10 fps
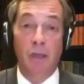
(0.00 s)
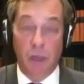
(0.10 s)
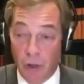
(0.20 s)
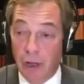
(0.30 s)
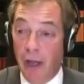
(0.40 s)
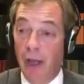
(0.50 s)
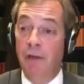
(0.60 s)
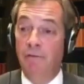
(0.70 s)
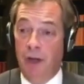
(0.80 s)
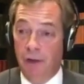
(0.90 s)
Juncker,
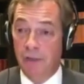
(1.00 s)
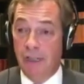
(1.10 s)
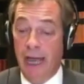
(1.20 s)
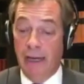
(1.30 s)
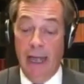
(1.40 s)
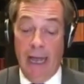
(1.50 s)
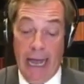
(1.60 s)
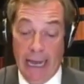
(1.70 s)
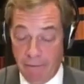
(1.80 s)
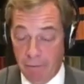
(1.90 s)
Verhofstadt,
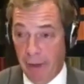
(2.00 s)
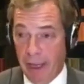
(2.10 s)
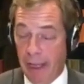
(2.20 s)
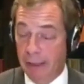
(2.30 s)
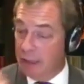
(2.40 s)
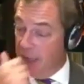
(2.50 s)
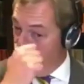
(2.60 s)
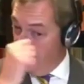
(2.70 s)
and everybody else?